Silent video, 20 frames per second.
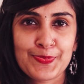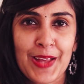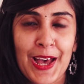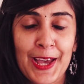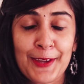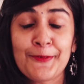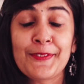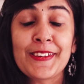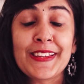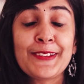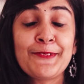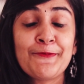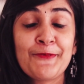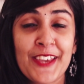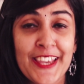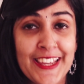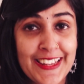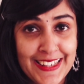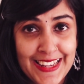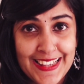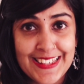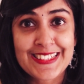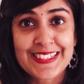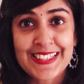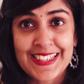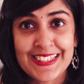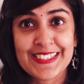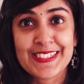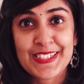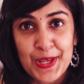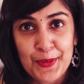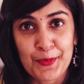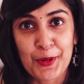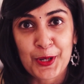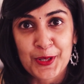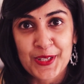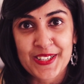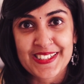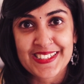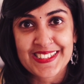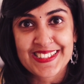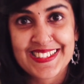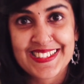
I feel way less guilty about it.